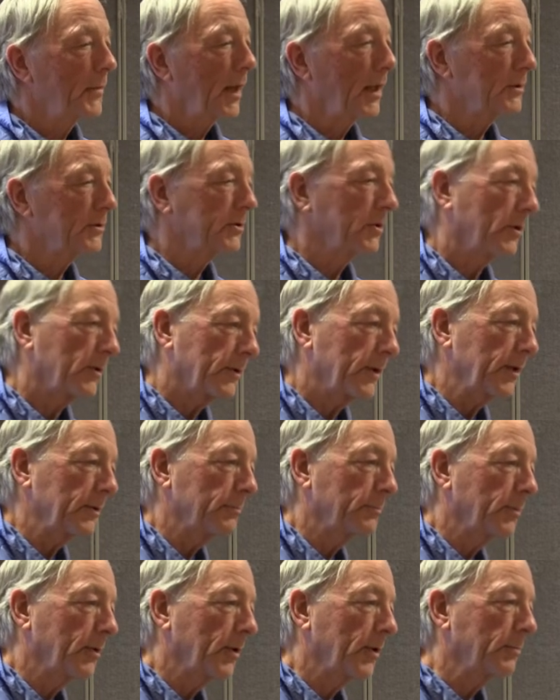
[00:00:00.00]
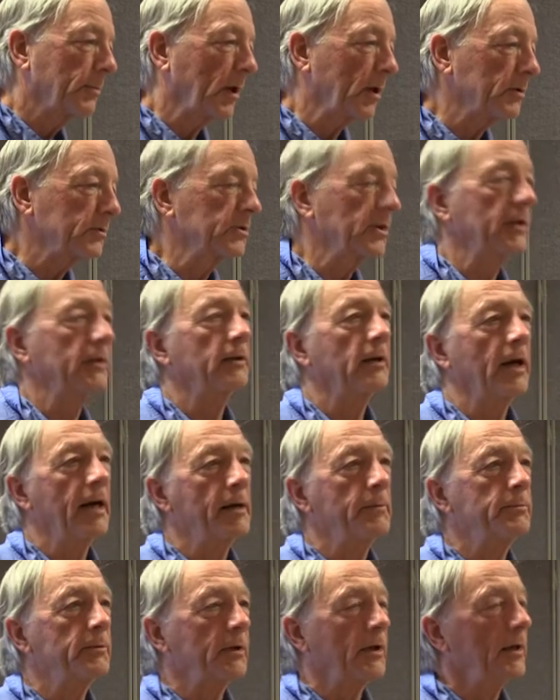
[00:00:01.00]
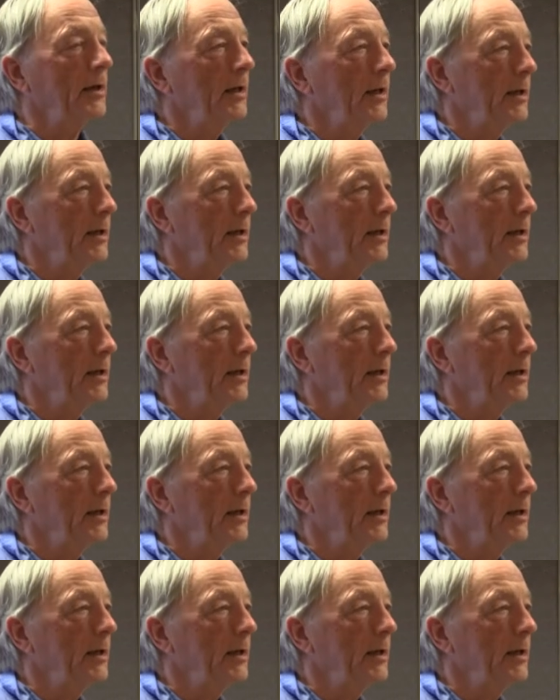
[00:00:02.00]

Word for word: And so the, the birds here are helping,